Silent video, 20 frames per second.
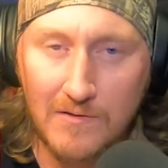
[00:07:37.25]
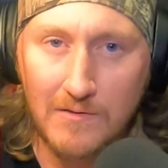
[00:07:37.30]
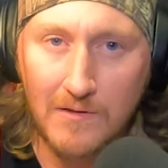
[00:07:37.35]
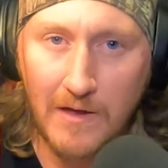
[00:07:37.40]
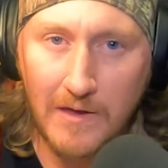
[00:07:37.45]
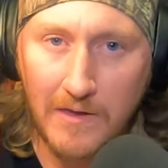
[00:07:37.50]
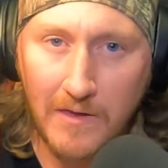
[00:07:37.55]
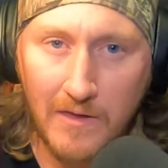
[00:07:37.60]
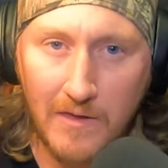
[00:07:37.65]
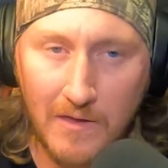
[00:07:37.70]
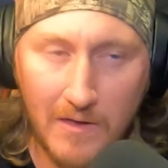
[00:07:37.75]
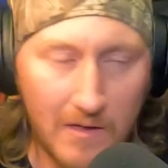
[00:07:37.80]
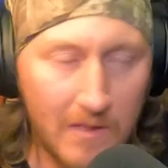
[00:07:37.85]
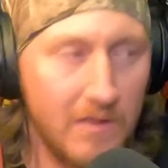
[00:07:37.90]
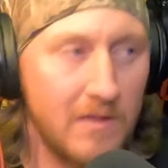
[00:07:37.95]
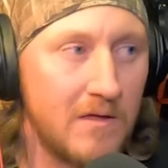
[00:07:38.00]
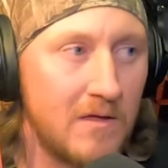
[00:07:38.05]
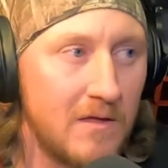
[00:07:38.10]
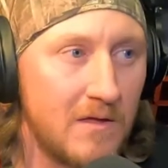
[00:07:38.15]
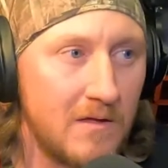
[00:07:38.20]
Like,
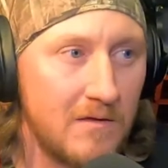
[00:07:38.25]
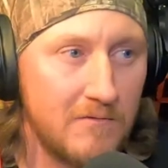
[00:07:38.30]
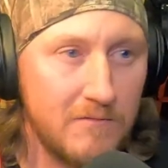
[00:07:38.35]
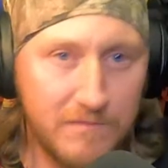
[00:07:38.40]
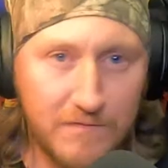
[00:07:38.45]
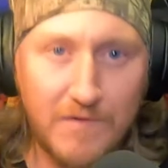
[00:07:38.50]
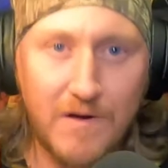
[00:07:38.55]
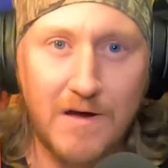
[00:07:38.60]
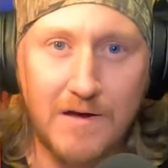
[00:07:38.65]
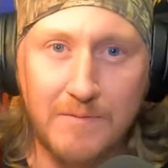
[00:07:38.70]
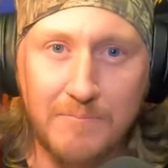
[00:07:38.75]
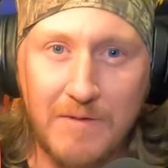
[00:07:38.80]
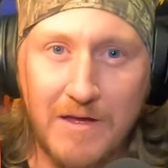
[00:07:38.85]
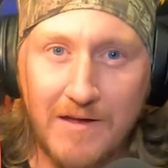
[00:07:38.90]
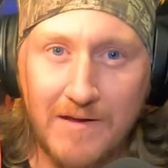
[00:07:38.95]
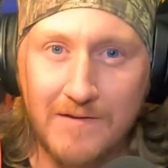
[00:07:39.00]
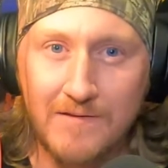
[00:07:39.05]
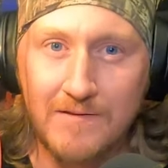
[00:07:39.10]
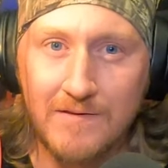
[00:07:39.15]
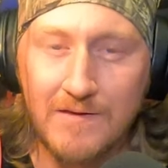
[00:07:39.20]
fuck,
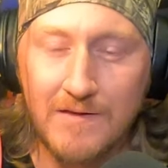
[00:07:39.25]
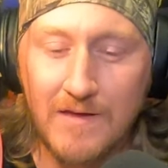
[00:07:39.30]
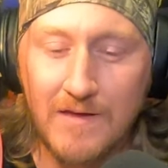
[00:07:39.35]
man.